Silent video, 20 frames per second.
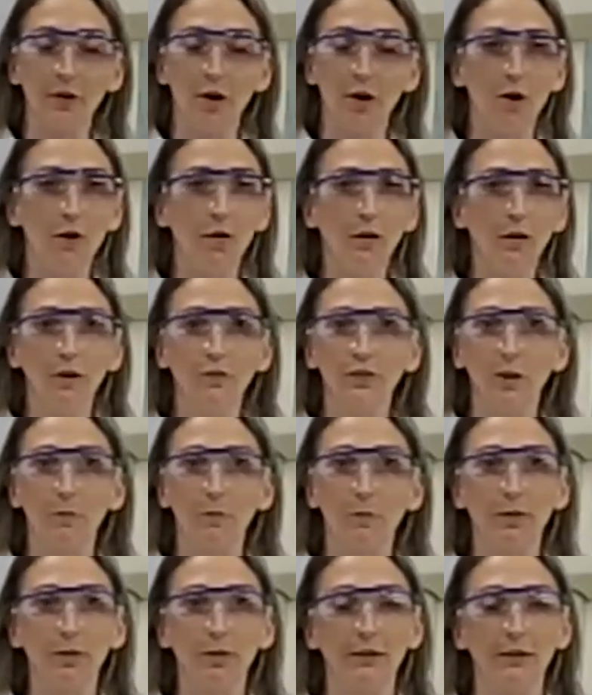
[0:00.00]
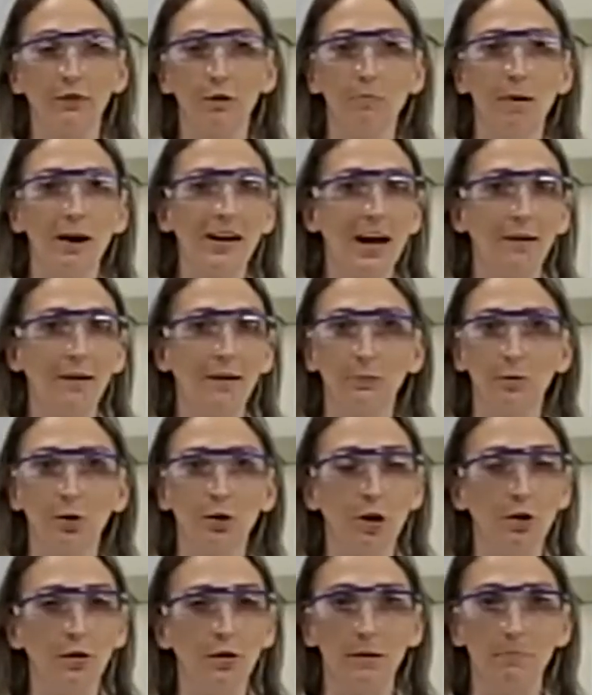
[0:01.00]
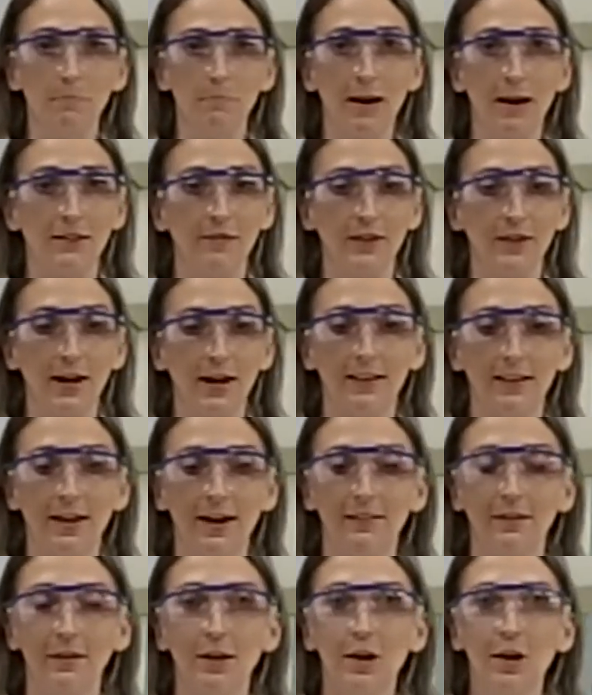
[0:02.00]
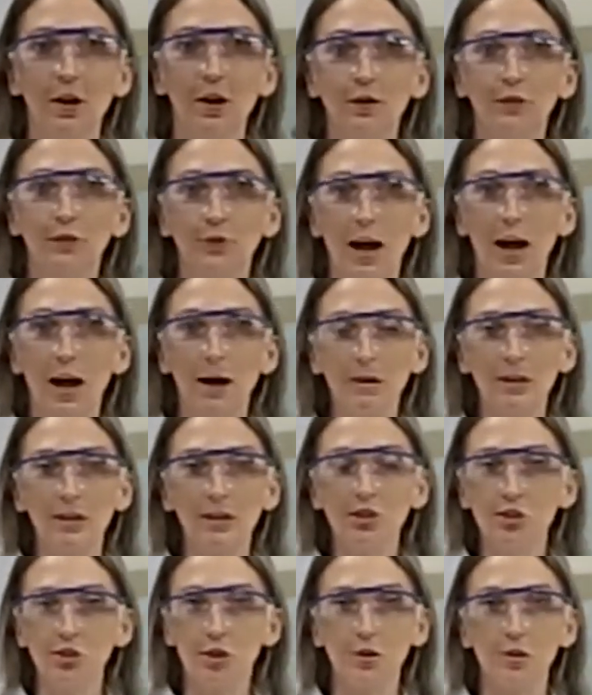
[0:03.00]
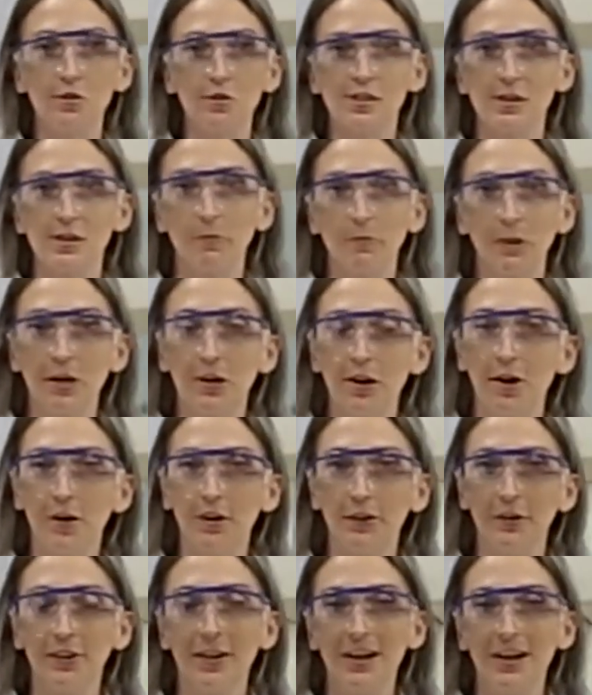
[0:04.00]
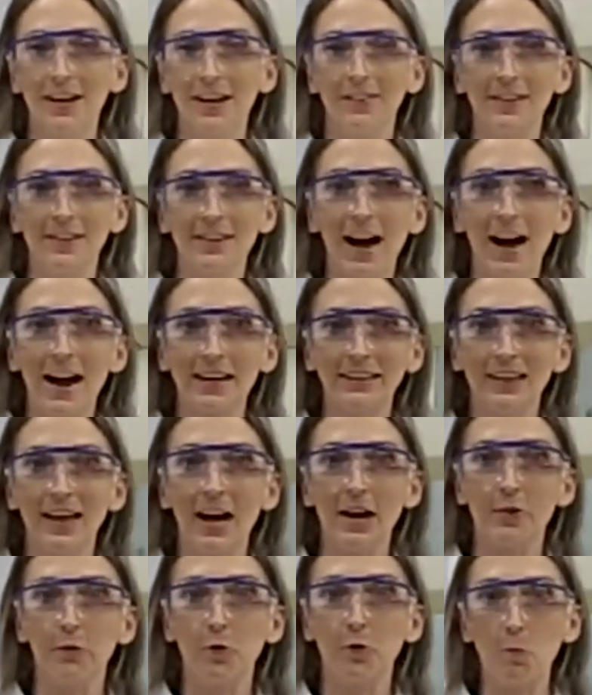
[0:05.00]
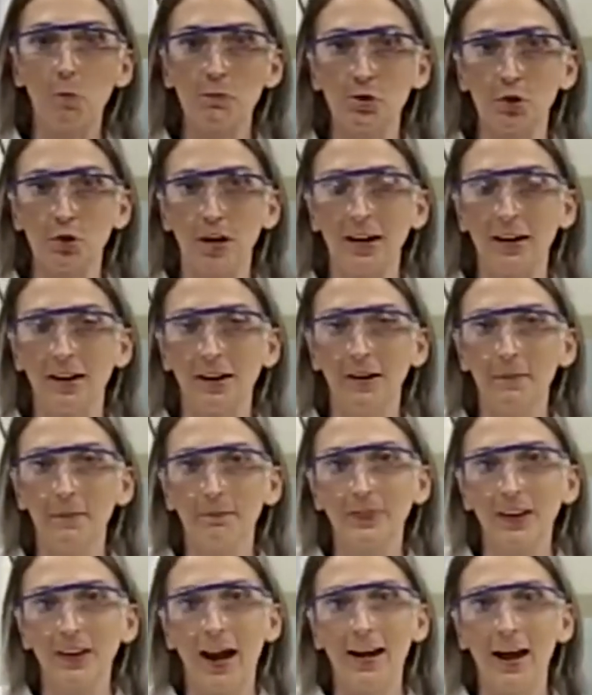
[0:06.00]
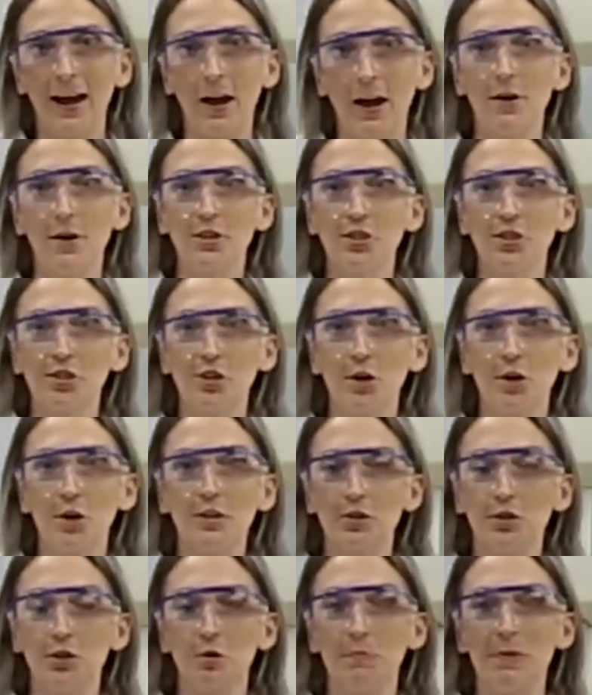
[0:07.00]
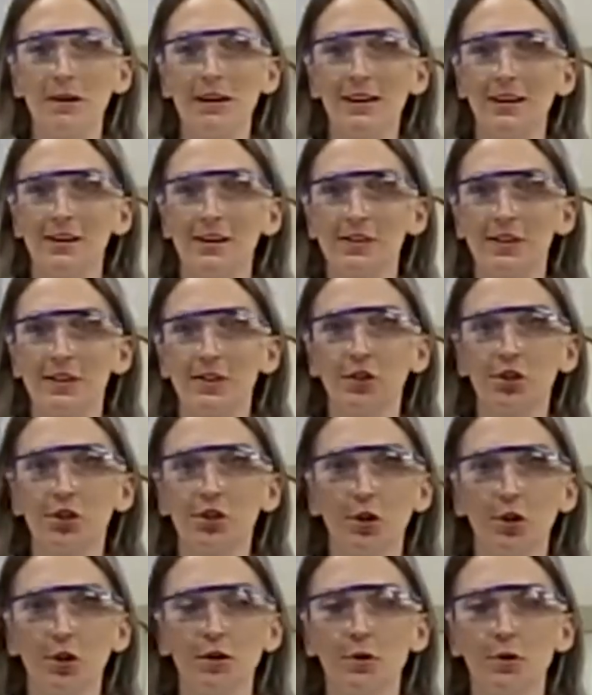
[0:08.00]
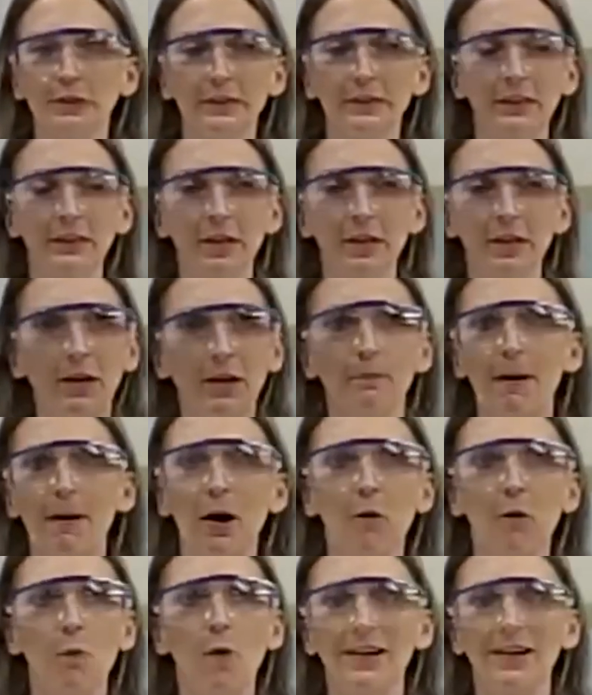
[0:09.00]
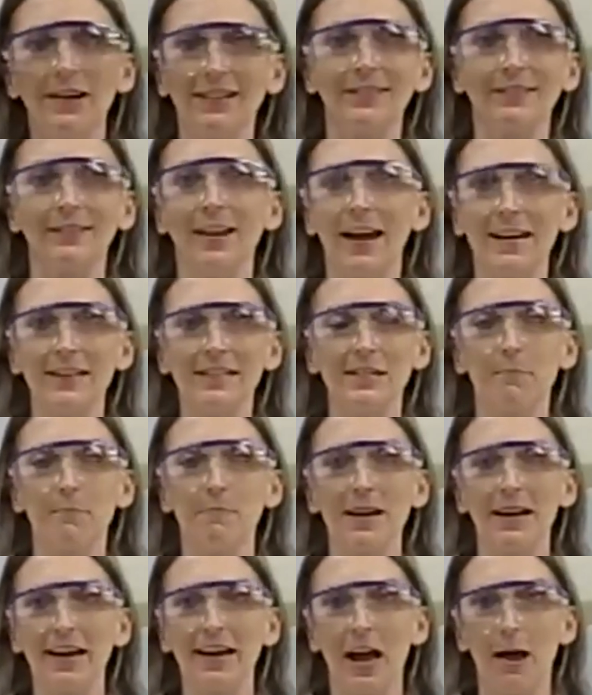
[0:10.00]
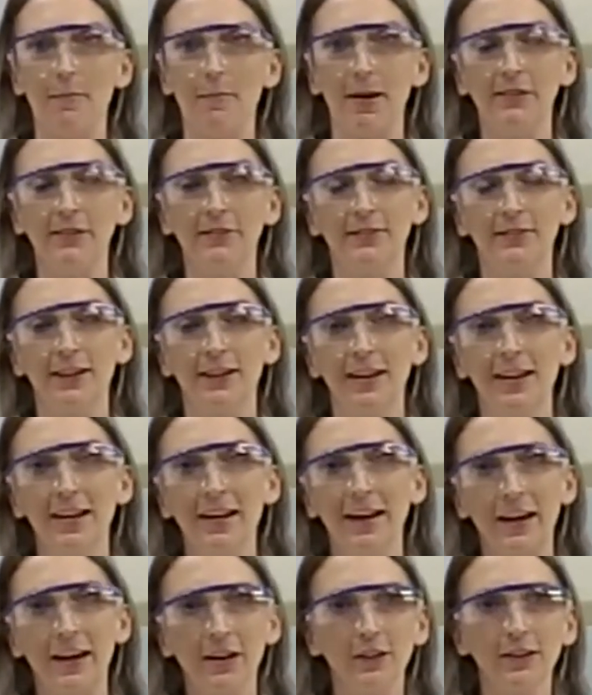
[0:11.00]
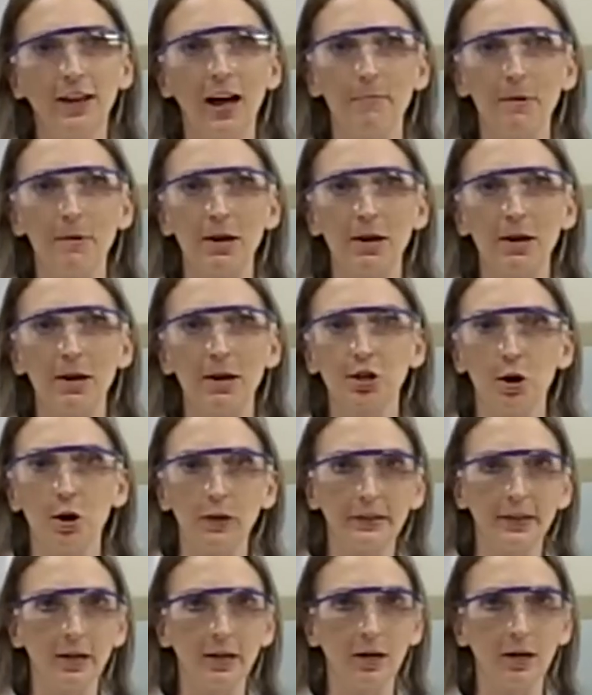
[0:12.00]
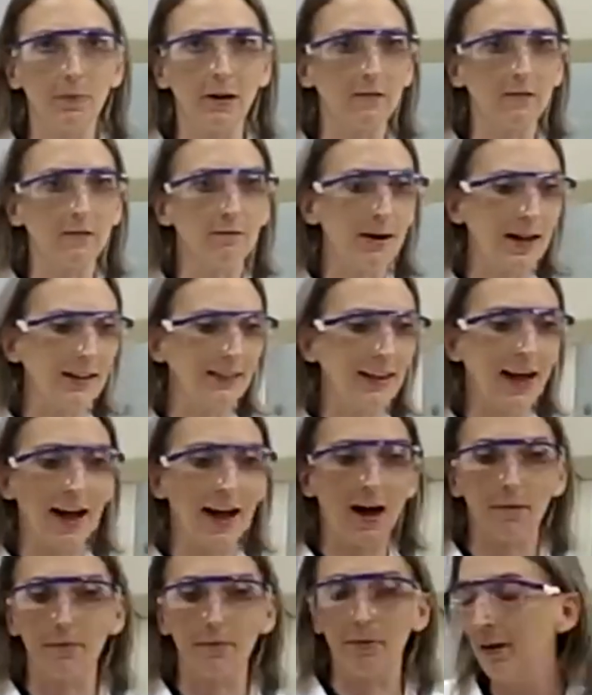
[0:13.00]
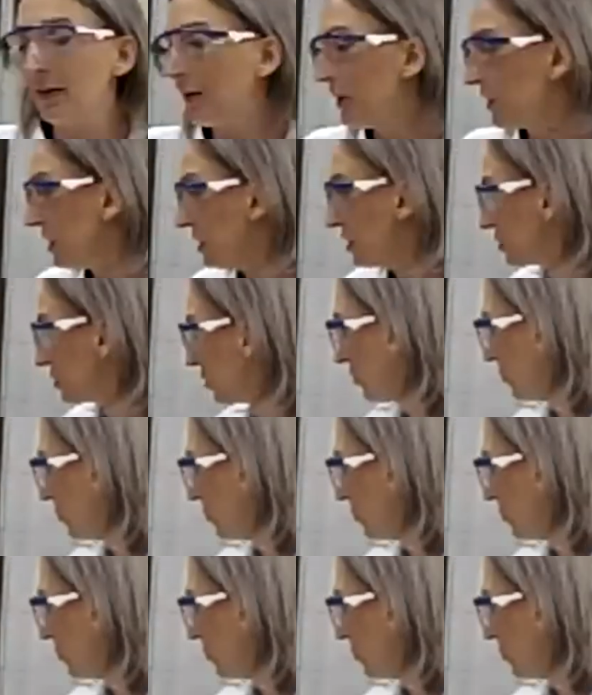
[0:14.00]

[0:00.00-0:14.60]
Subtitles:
And so now today we use nylon all over the place. You might have some clothing made of nylon. So I'm going to show you something called the nylon rope thread. And I want to show it to you because it'll show you a little bit about what it's like to be a chemist. It'll let me show a little bit of my lab.